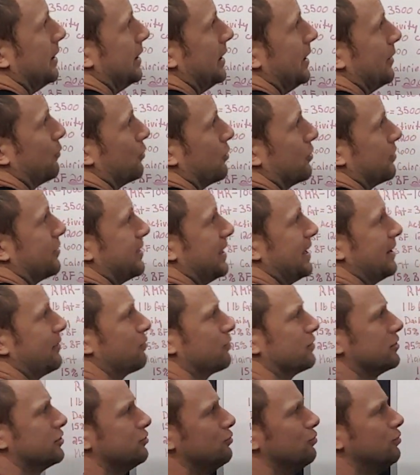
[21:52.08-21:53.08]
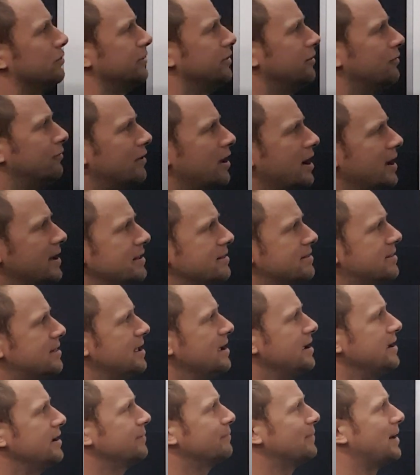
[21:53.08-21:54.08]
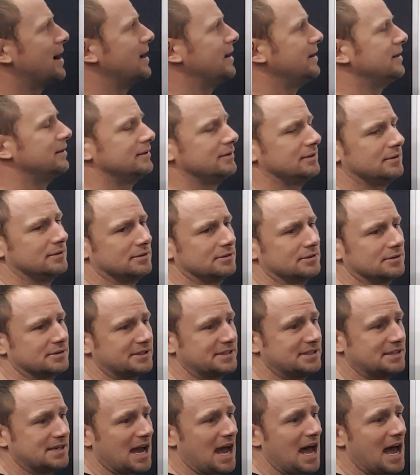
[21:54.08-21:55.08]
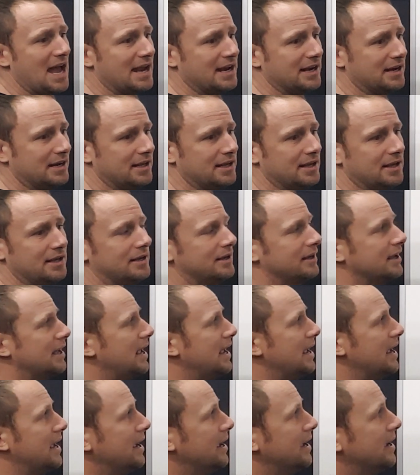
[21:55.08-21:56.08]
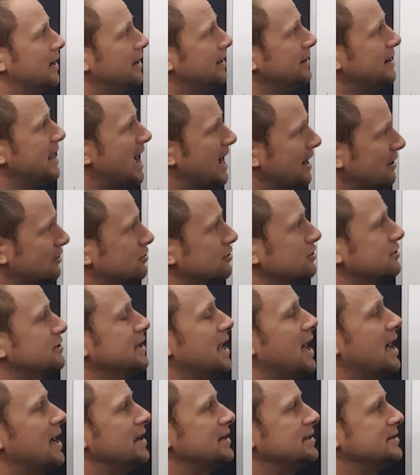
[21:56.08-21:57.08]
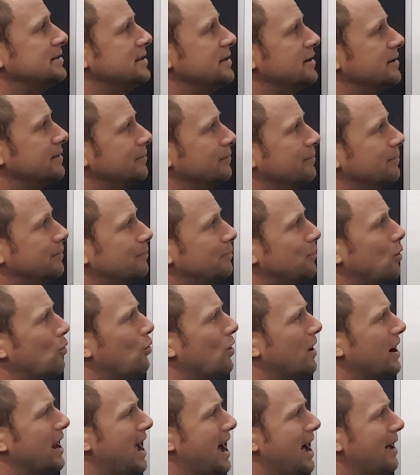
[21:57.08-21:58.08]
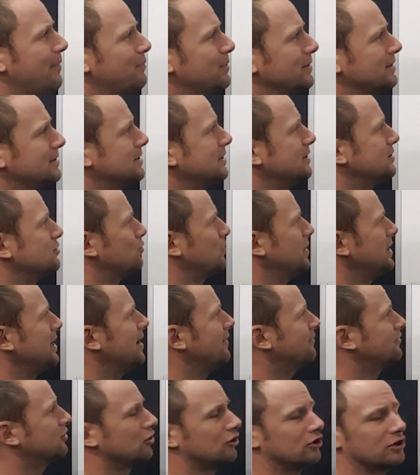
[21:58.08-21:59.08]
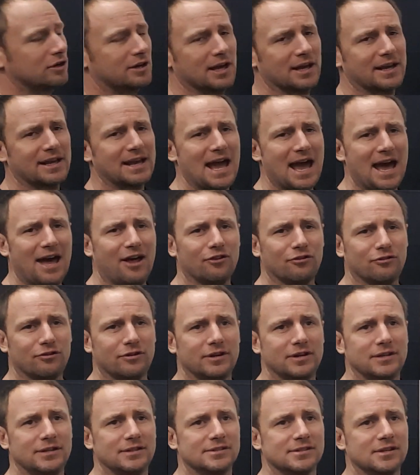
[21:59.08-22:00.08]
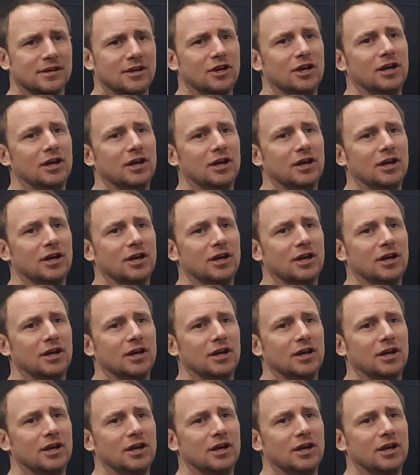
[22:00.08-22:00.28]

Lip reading: And we think we're doing the right thing by dieting and exercising, but what happens is we have to look at calories